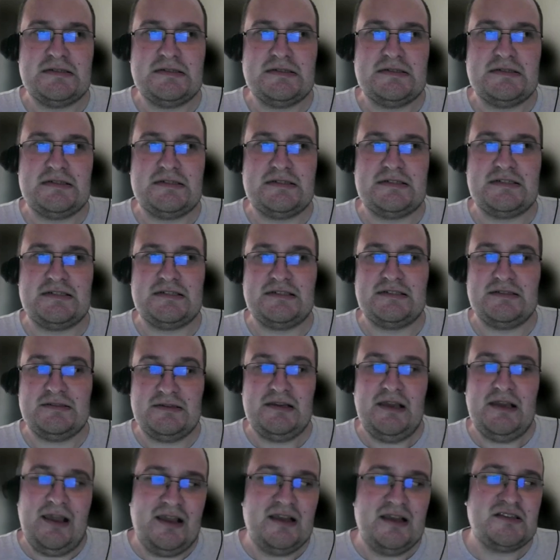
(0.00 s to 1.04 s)

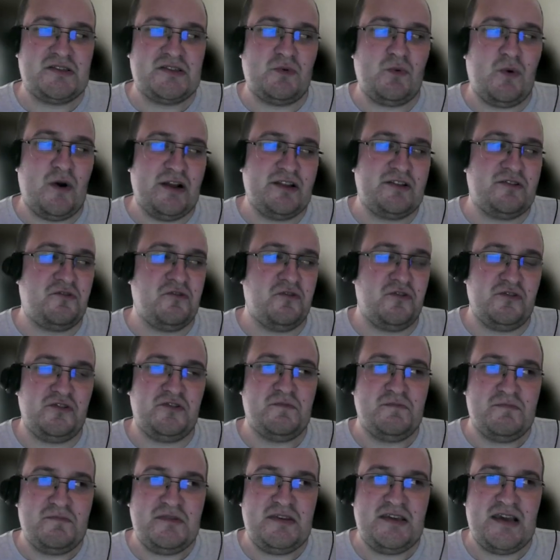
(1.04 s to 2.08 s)
quite good.
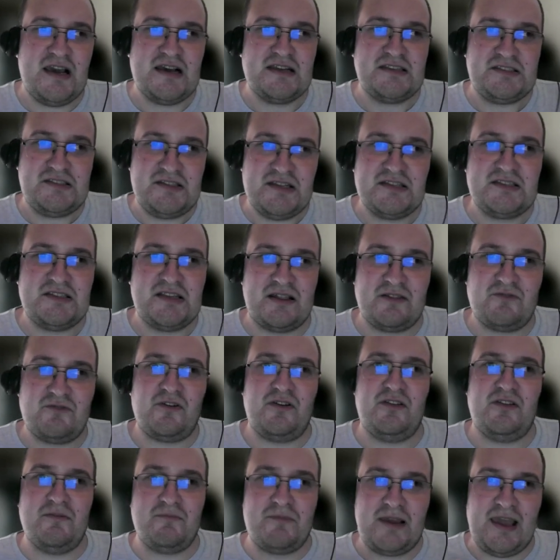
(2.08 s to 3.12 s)
Yes, this
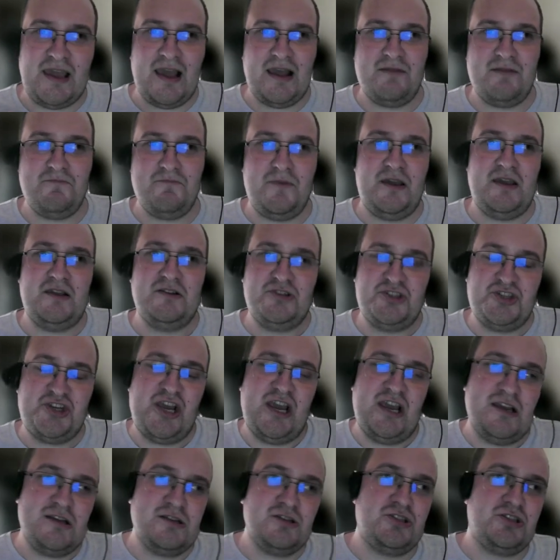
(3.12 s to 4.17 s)
algorithm can be
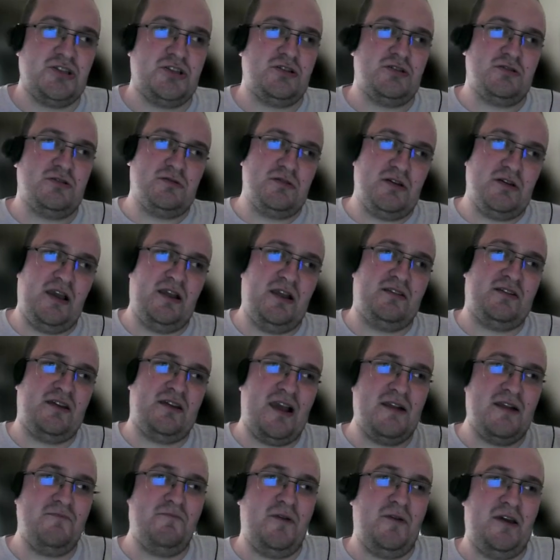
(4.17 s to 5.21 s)
changed. It
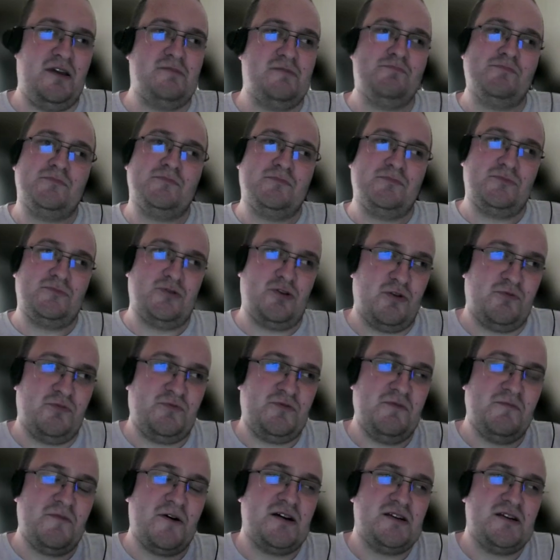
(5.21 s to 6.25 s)
can be
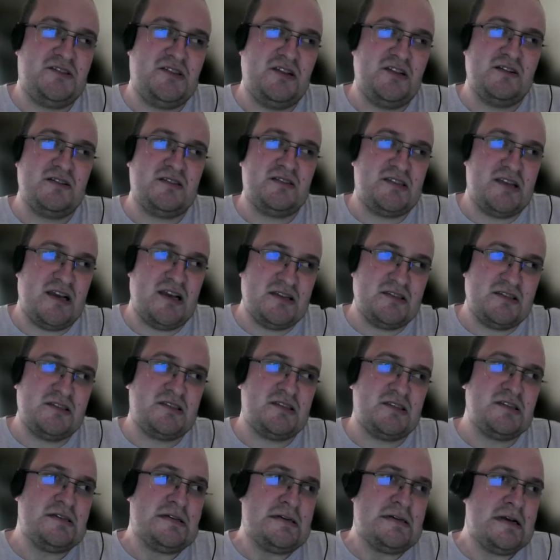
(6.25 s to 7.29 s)
optimized in a
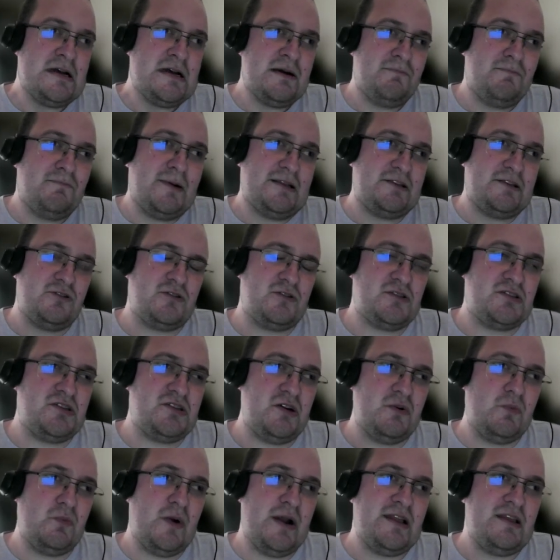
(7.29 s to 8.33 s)
sense, but also
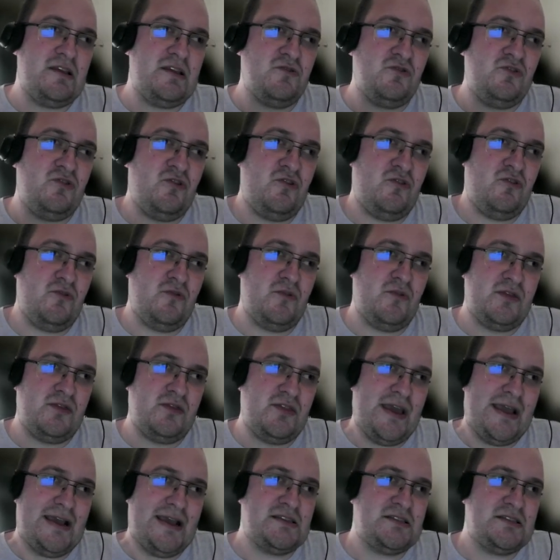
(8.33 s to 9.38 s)
when you do
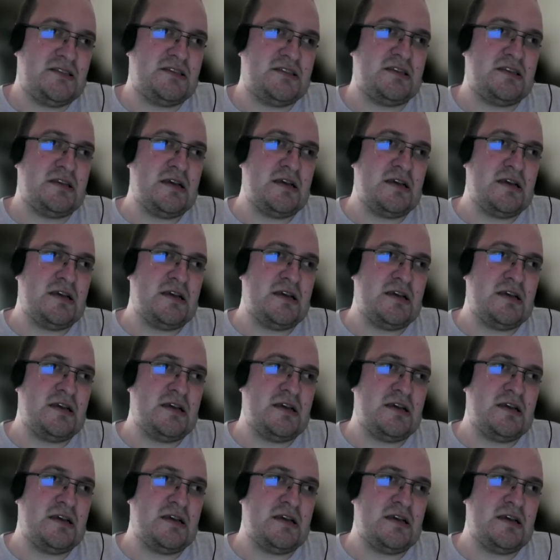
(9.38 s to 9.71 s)
this